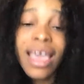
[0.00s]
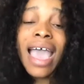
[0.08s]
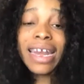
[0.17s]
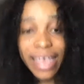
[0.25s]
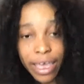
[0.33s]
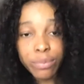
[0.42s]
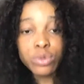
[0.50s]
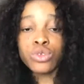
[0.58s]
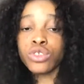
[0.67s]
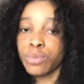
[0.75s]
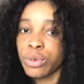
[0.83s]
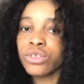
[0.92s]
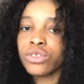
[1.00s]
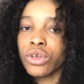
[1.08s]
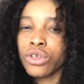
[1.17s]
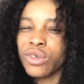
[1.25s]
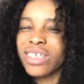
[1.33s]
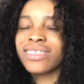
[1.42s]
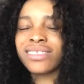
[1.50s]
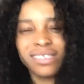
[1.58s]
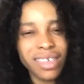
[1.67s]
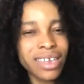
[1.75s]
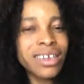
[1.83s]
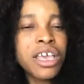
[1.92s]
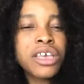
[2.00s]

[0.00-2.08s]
and able to sponsor you is seeing